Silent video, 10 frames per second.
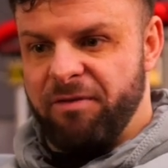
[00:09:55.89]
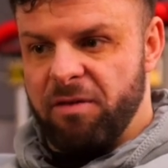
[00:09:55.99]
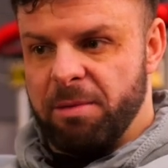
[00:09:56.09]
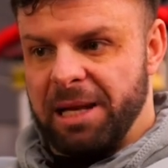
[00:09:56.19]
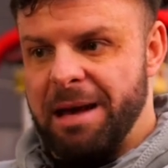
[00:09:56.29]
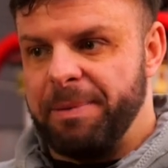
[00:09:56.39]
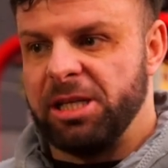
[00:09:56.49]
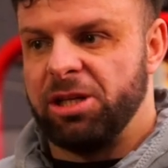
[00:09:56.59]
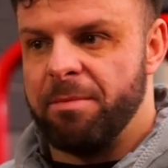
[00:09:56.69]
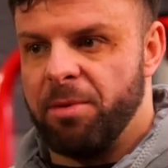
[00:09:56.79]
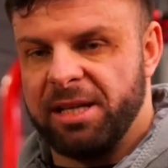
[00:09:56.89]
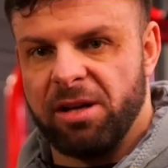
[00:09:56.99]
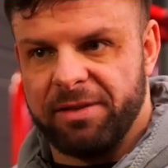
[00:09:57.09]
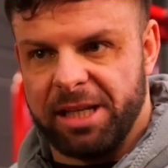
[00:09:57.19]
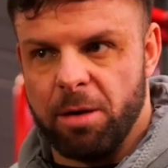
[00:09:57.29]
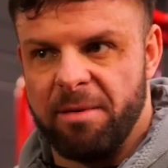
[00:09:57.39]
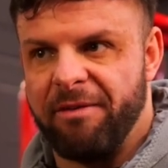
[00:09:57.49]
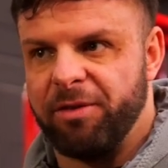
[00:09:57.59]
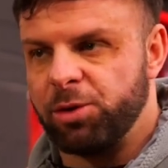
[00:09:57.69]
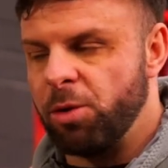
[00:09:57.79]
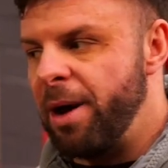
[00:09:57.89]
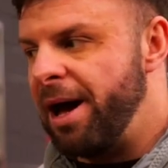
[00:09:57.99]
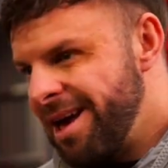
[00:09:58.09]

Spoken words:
vulnerable in that position, but it's obviously come around from somewhere.